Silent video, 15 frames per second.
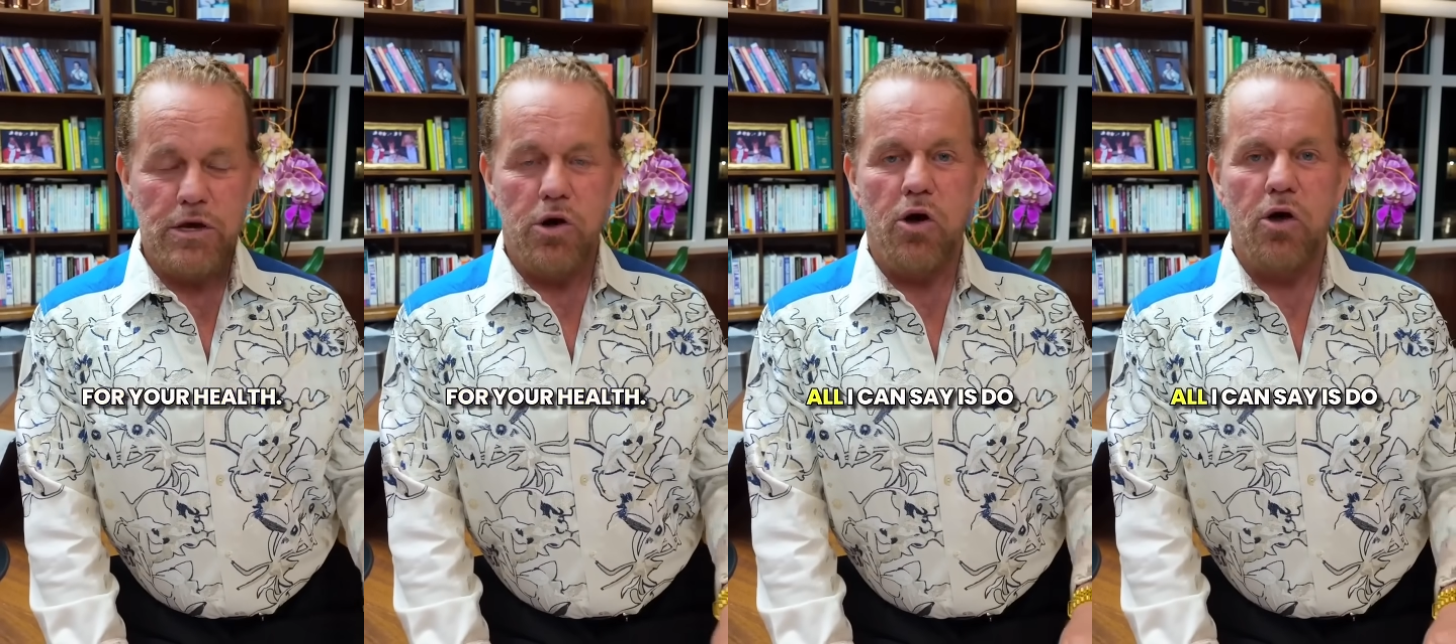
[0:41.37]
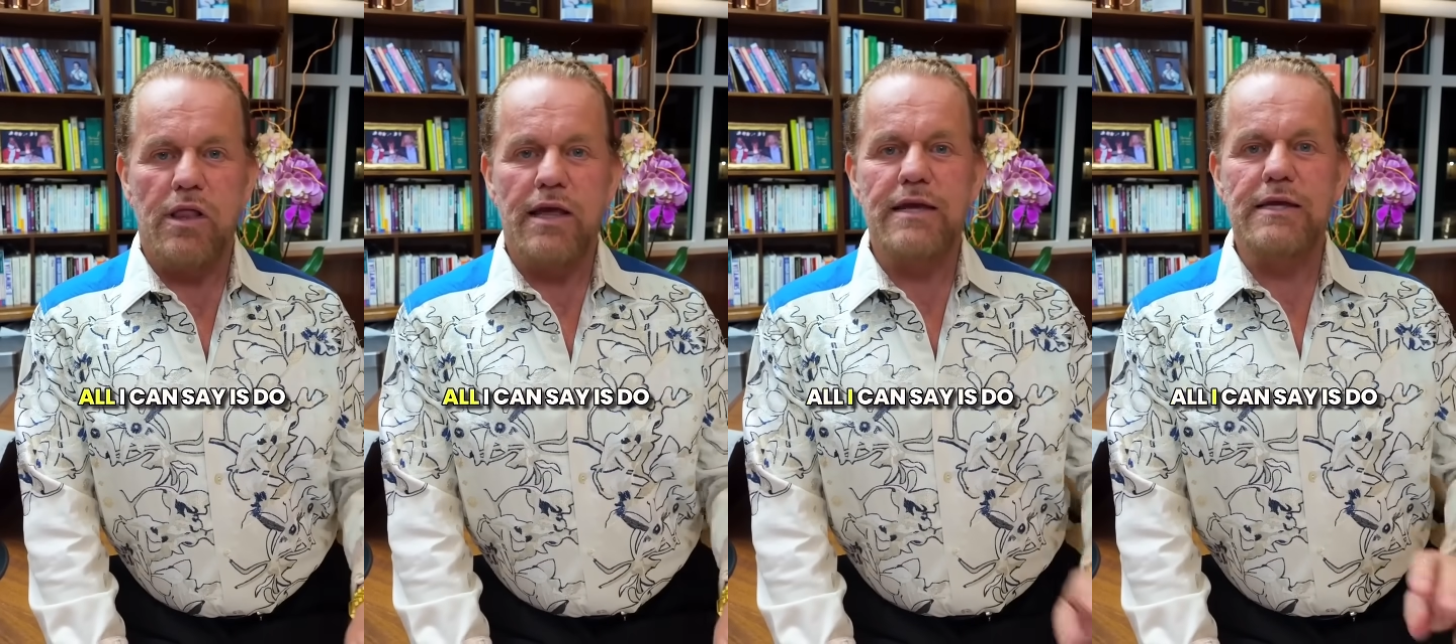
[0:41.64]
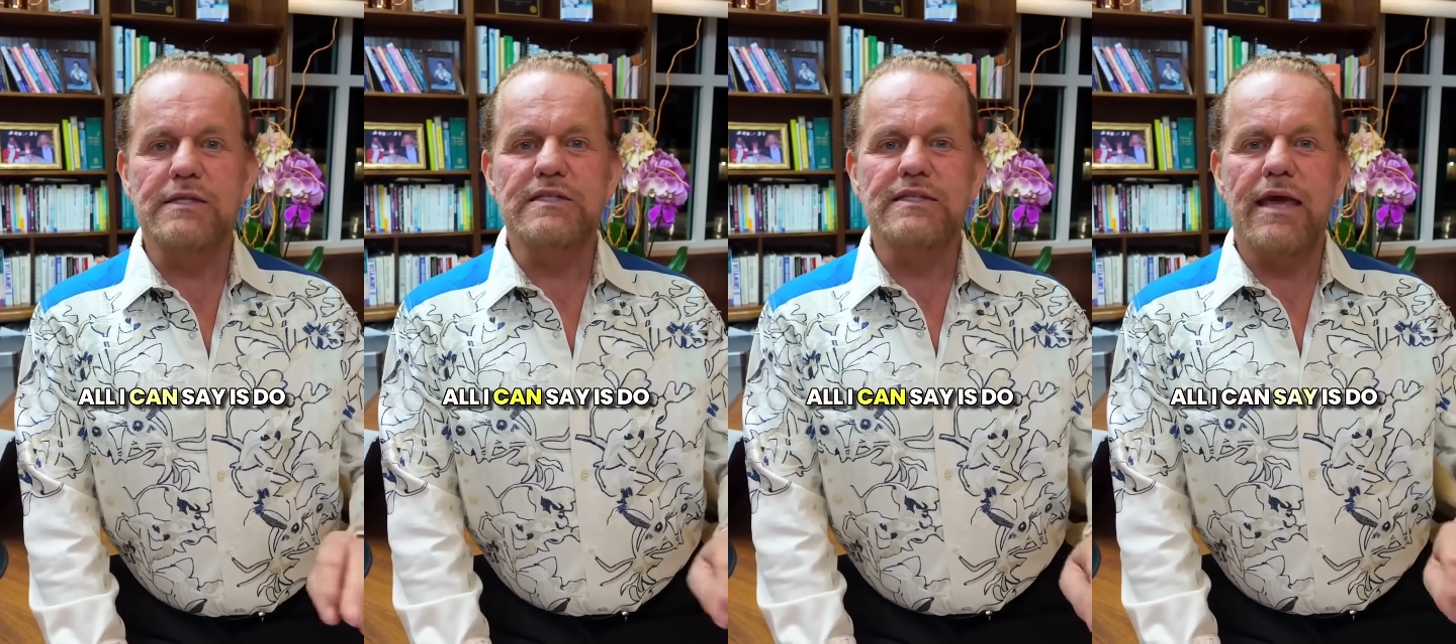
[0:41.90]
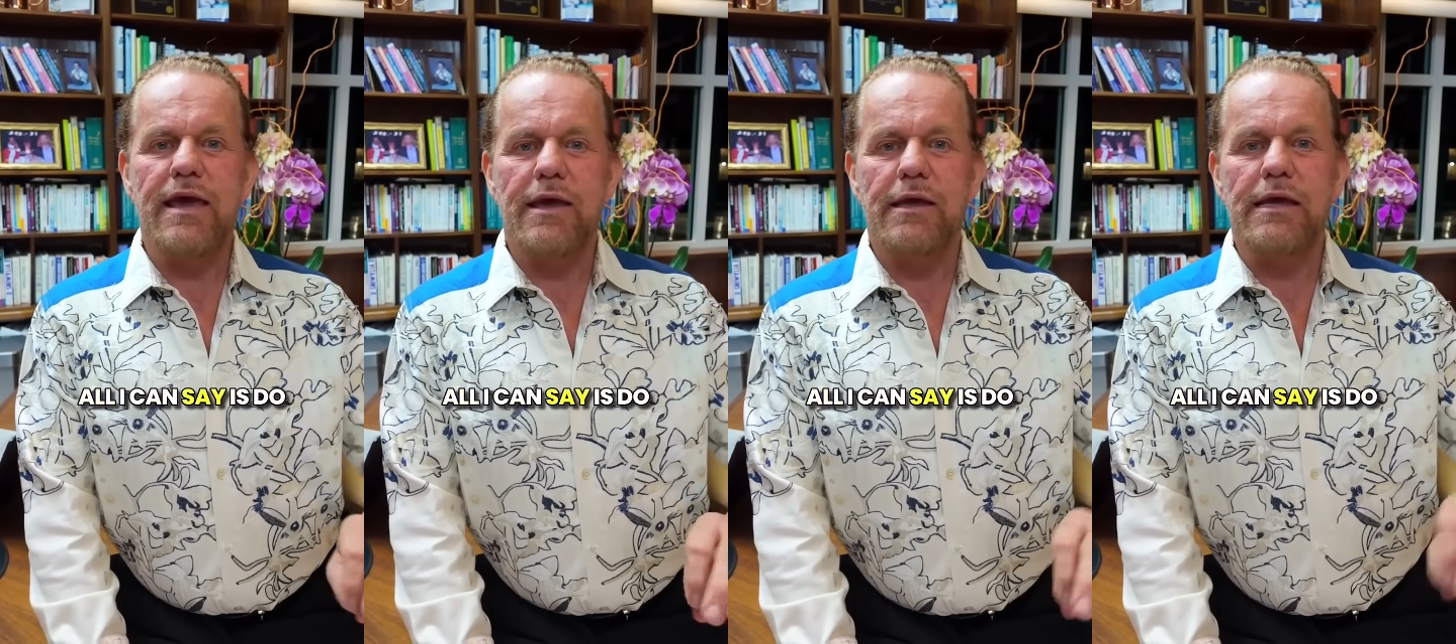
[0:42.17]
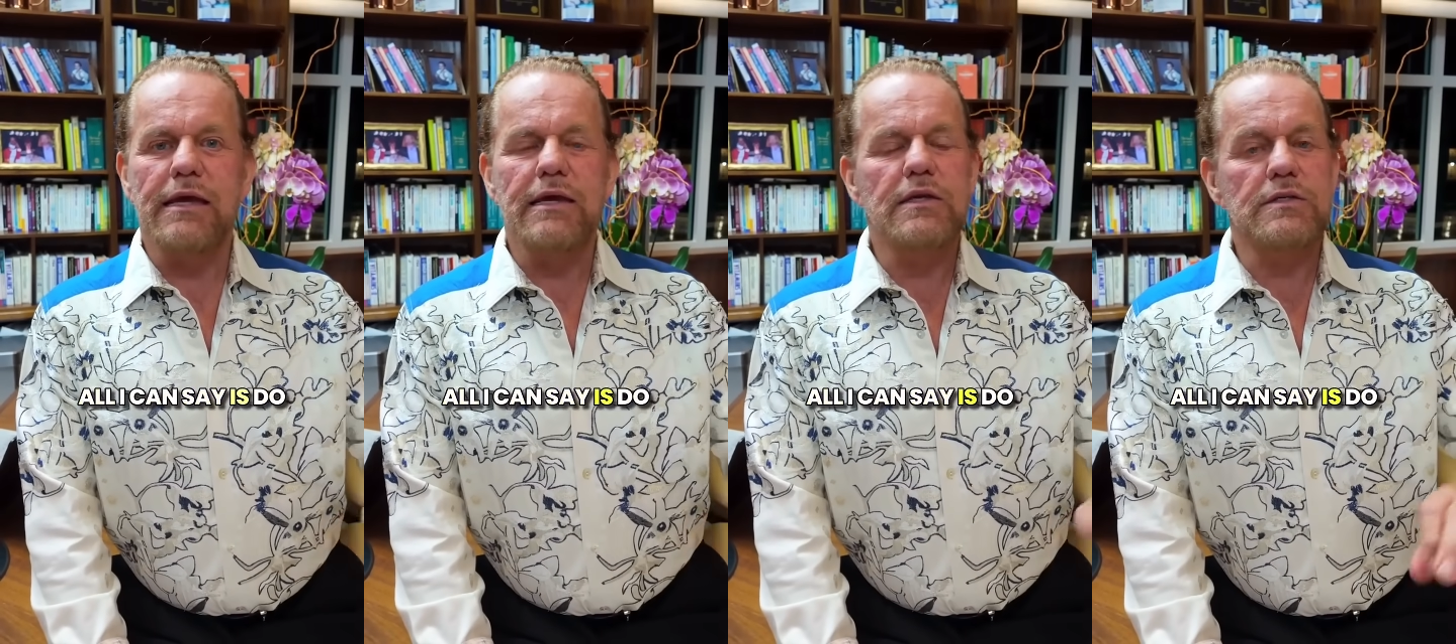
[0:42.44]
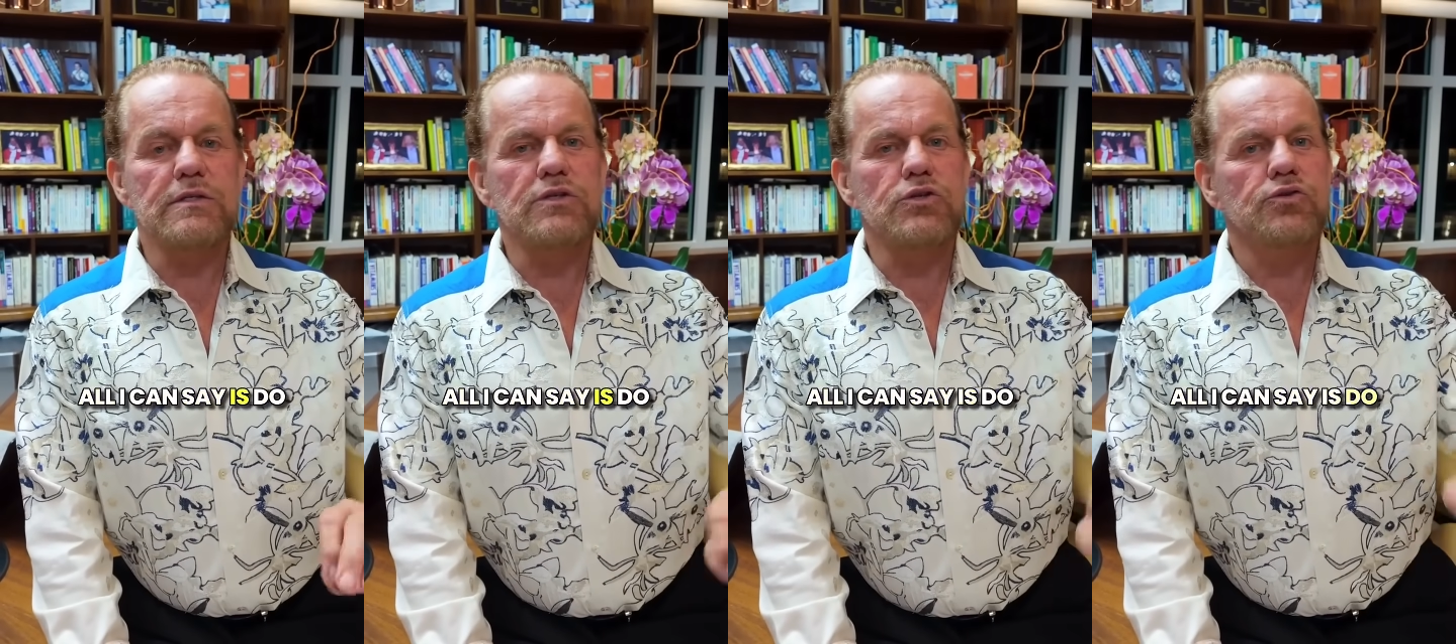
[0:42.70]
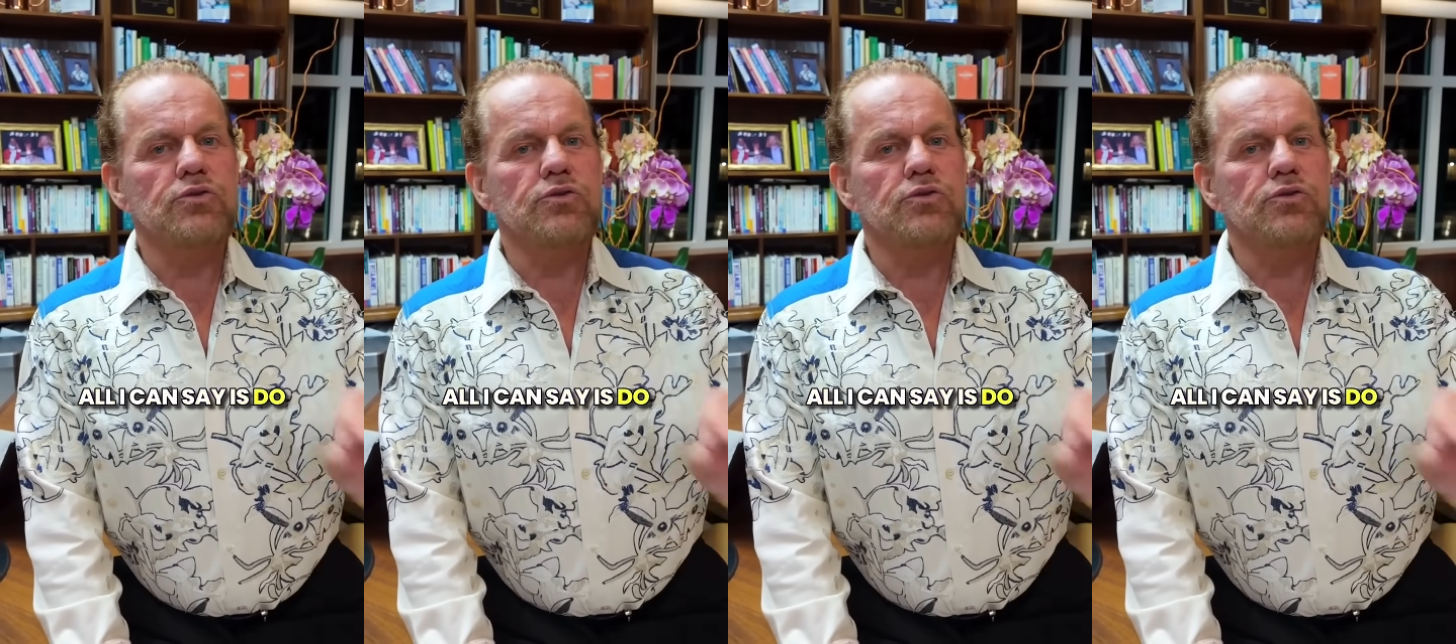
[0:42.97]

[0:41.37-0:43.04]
All I can say is